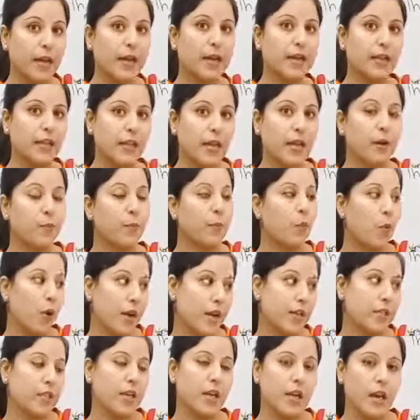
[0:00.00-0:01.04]
and they are
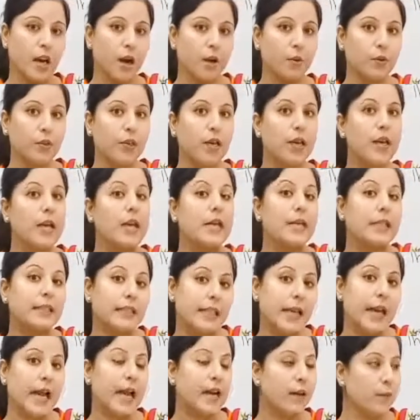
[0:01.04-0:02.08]
pointing out
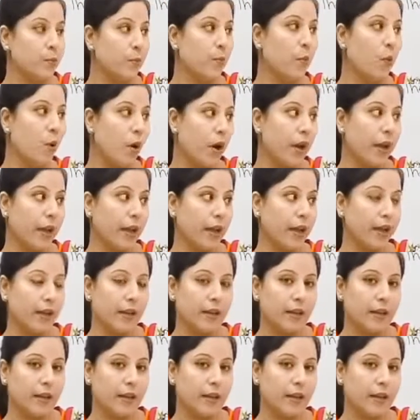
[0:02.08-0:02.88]
that boy.